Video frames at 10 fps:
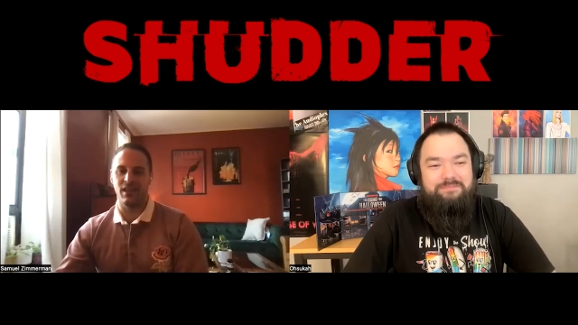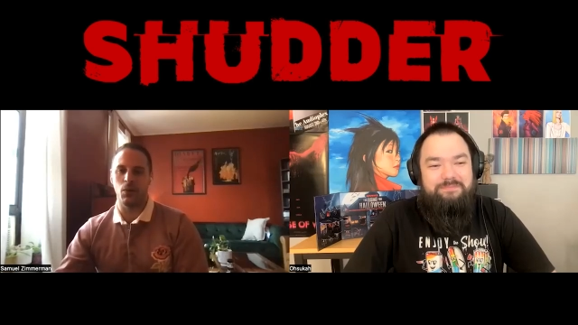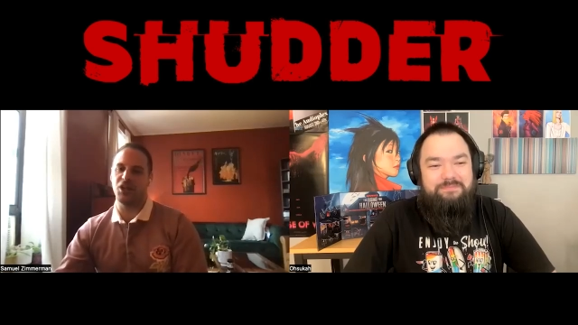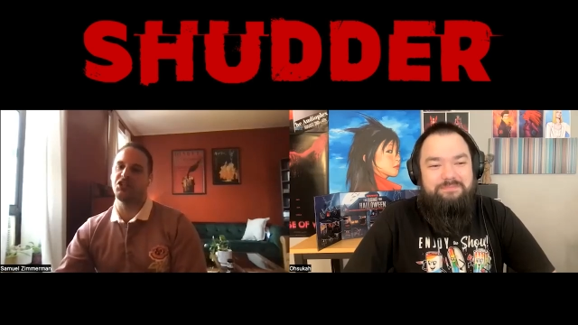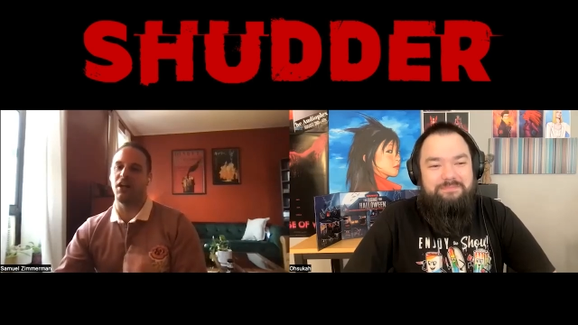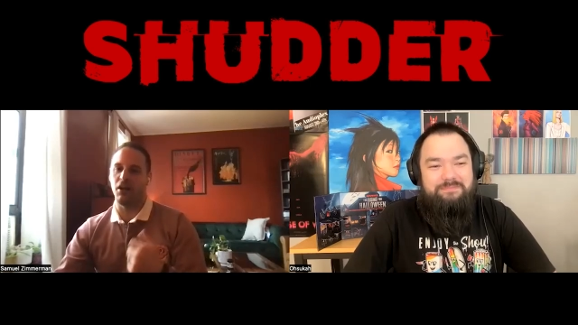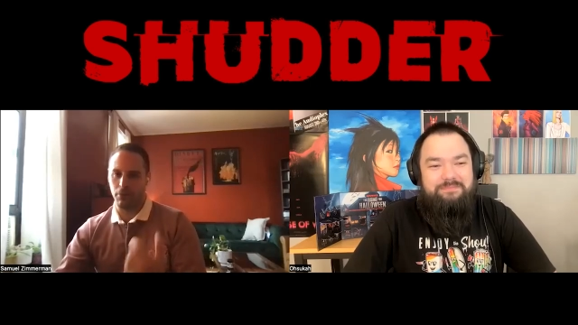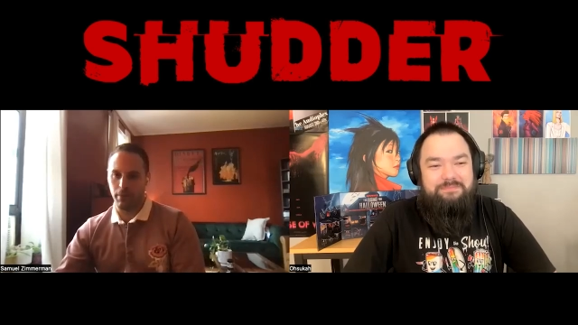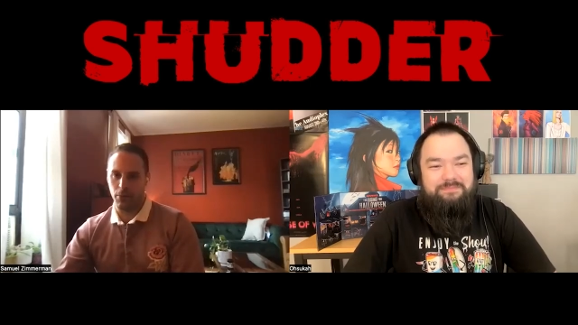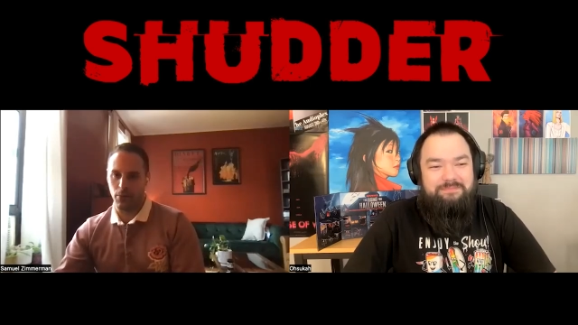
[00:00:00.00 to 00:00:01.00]
Speaker 1: into like watching
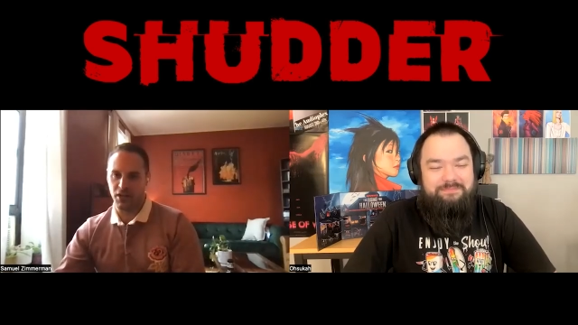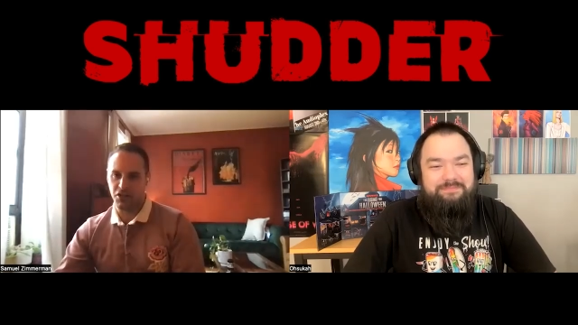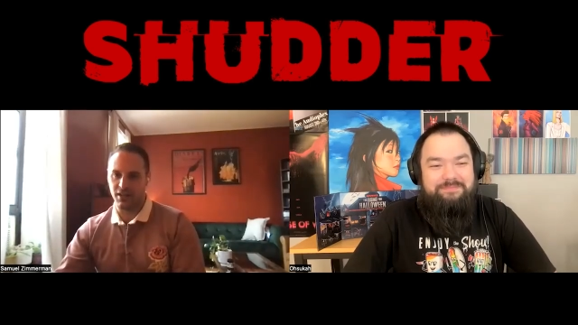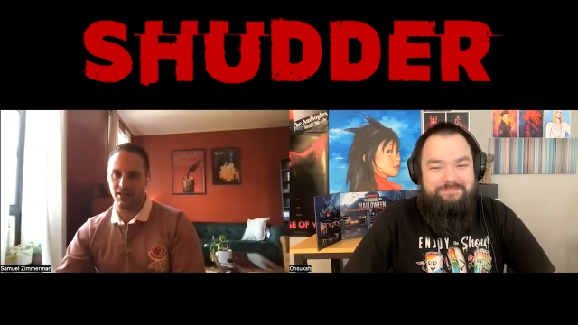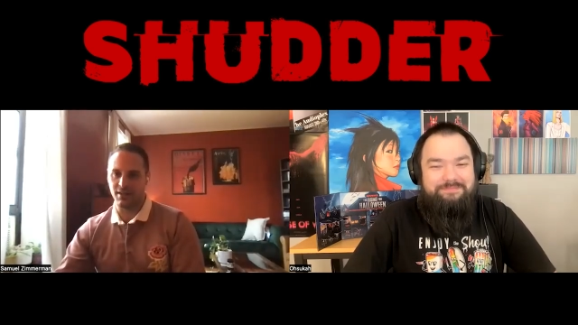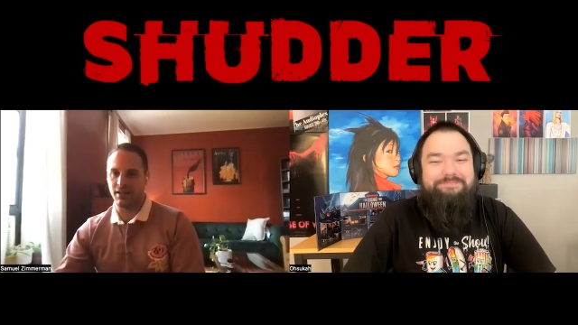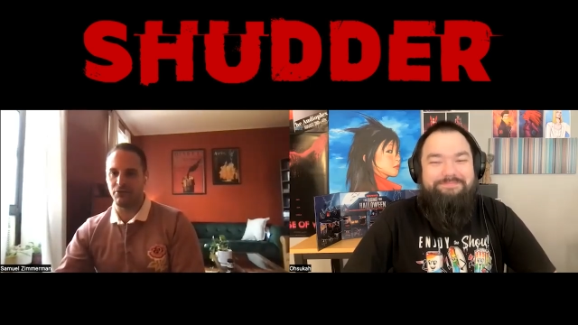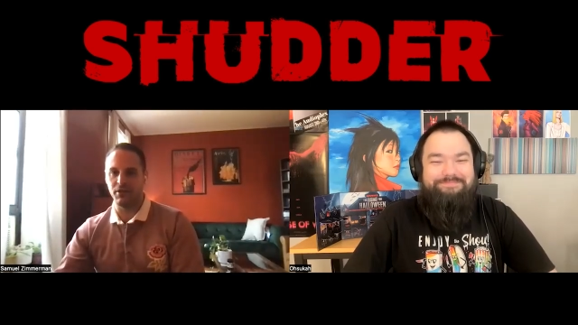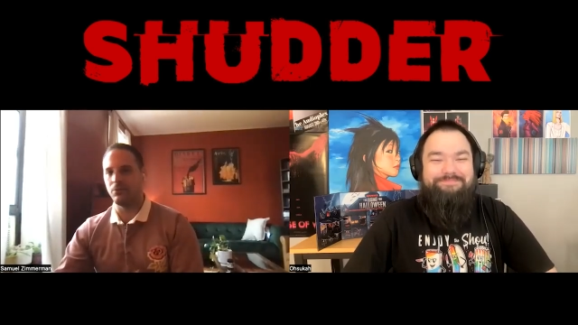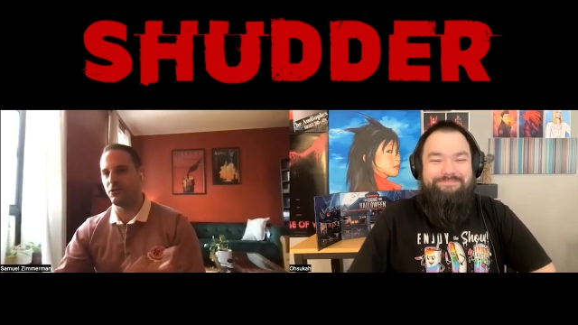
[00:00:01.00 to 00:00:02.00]
other people watch it and
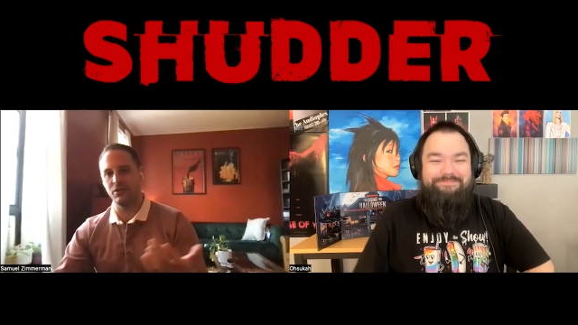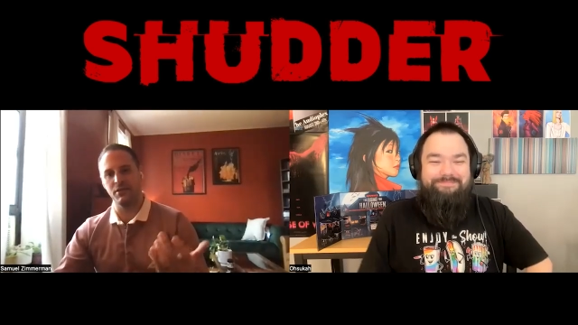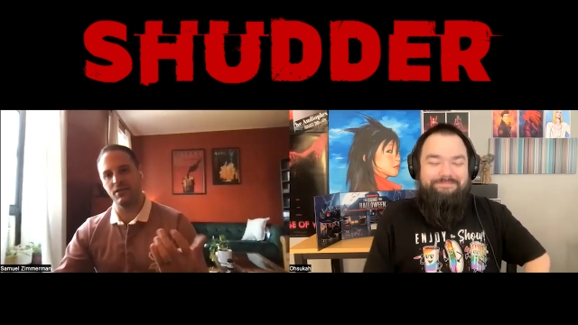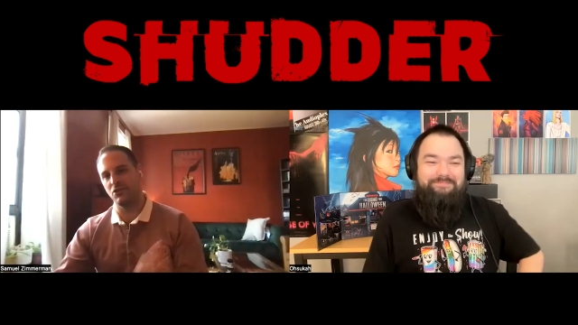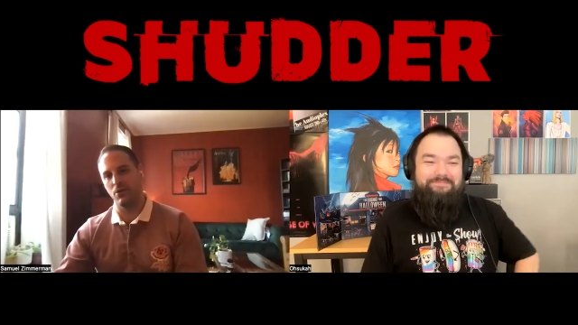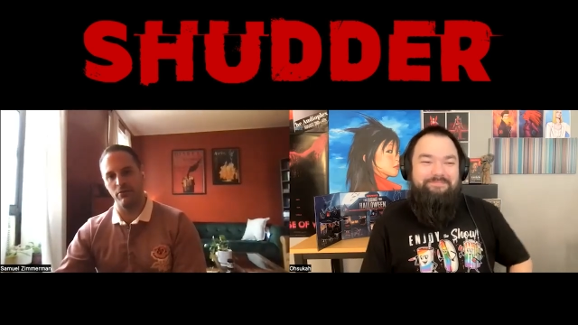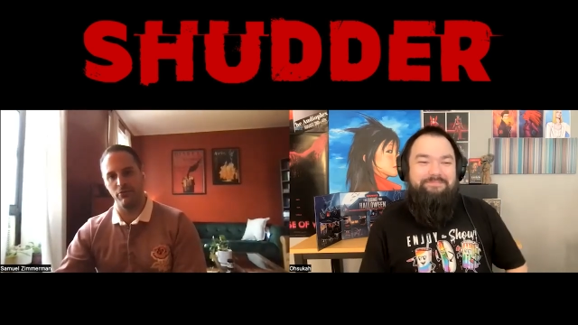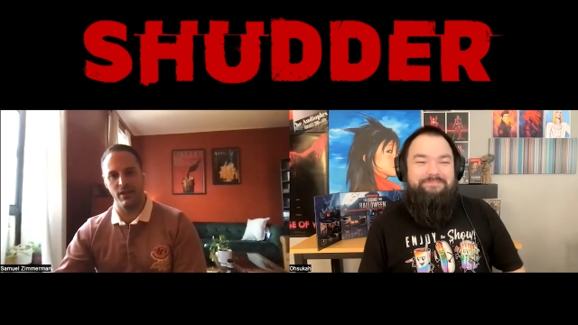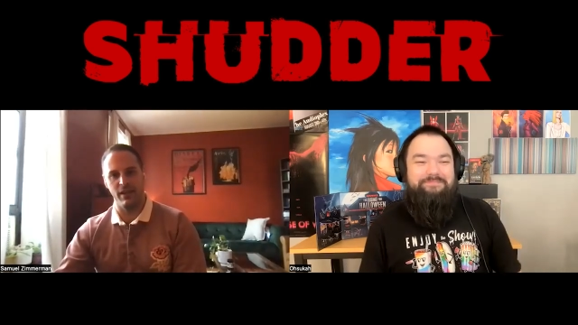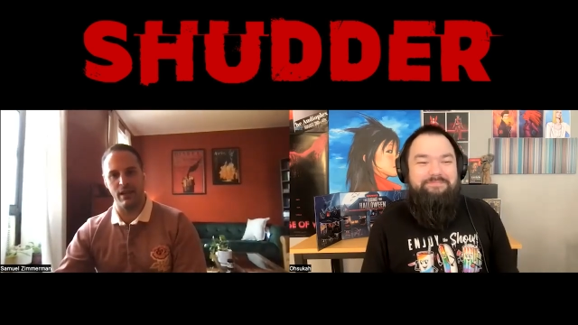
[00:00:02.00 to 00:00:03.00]
discover it, which is such a great
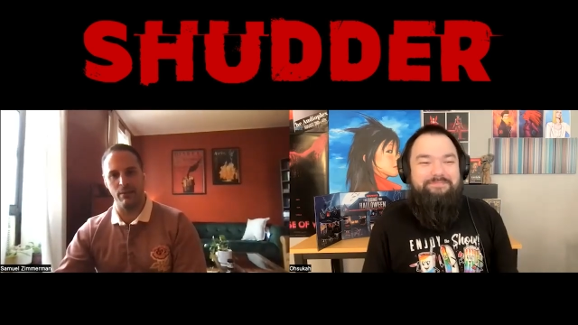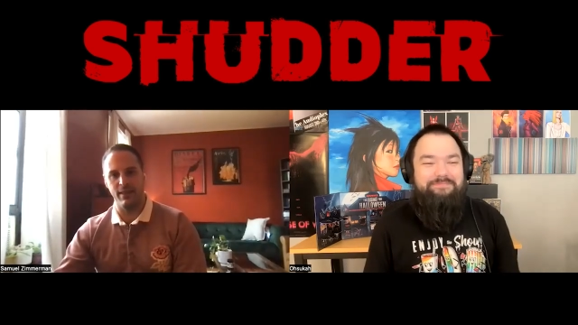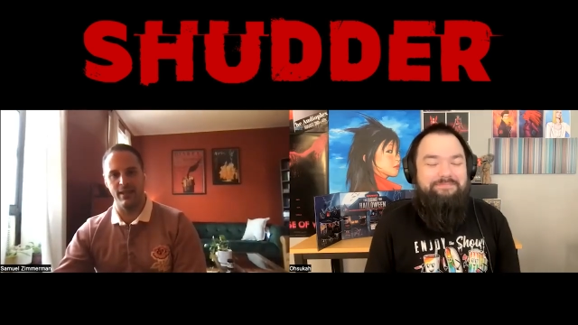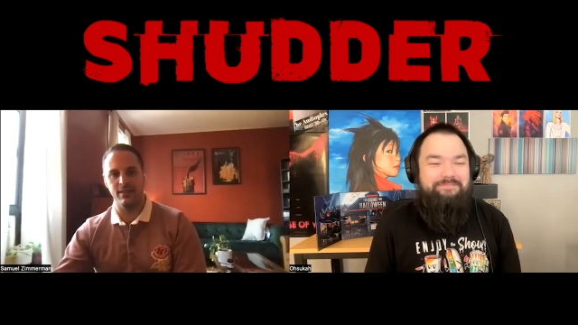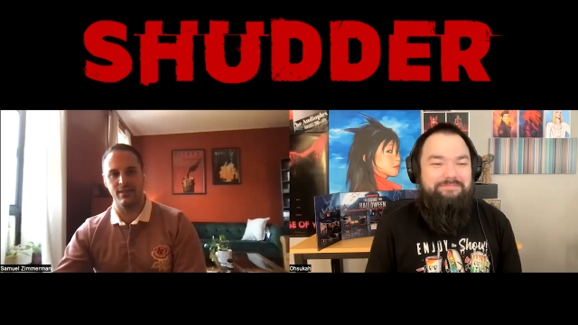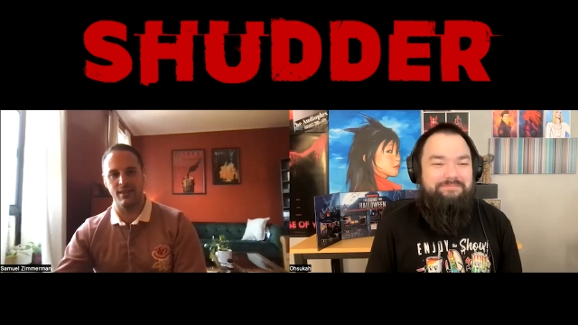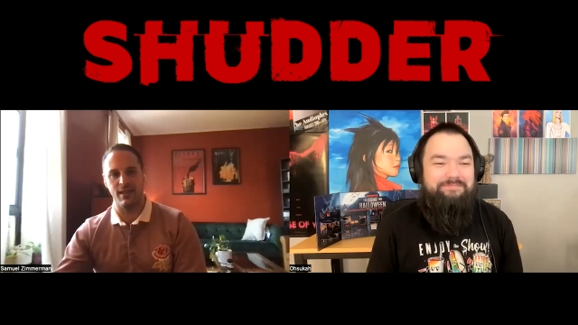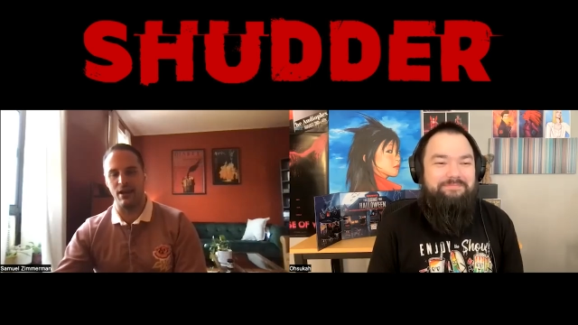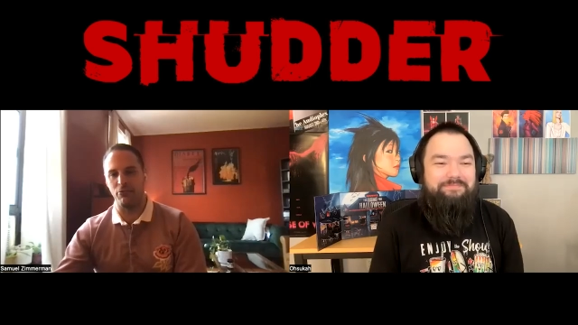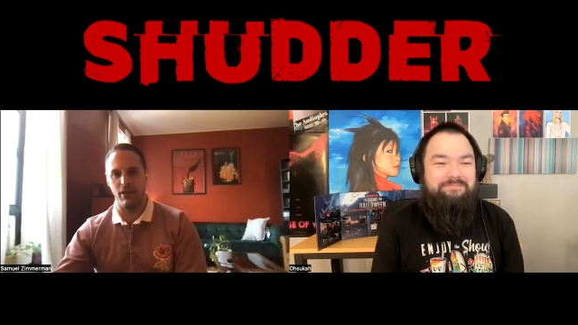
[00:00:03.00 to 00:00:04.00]
feeling. I mean, that's
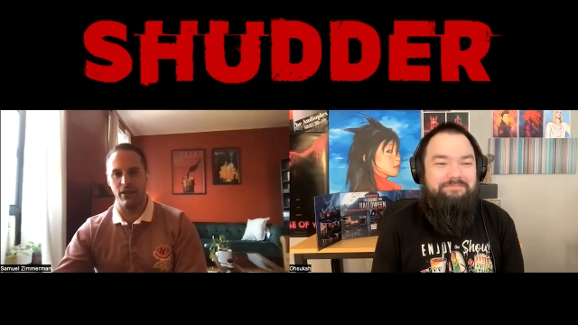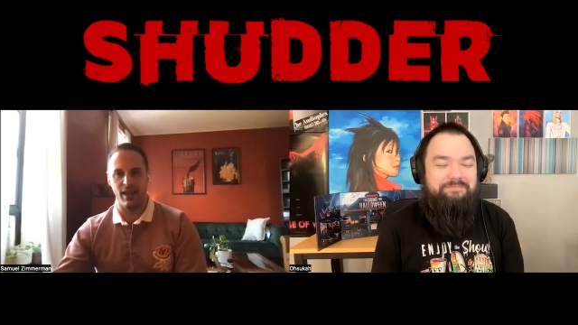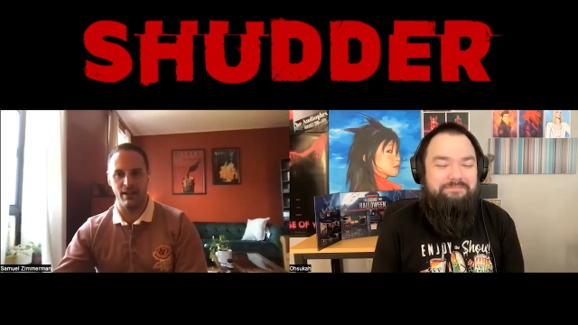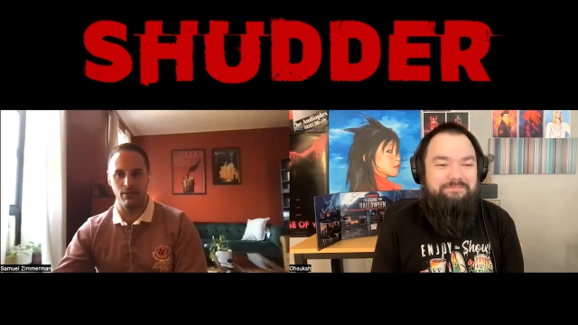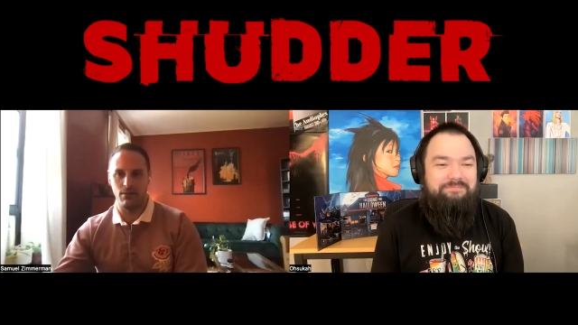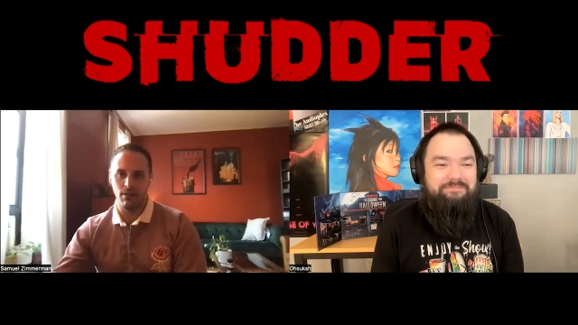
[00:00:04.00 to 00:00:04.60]
the kind of feeling I